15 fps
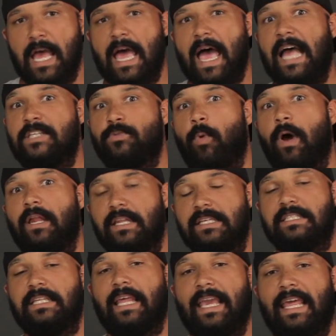as well
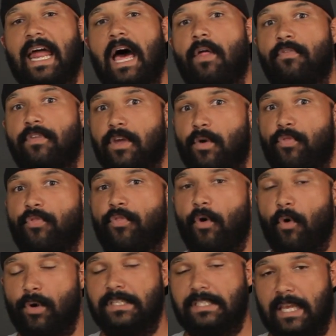as laying out the
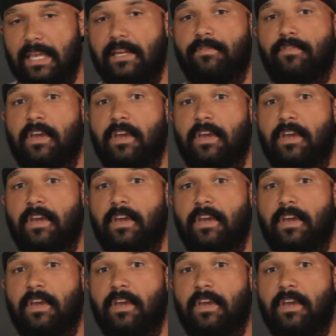authoritative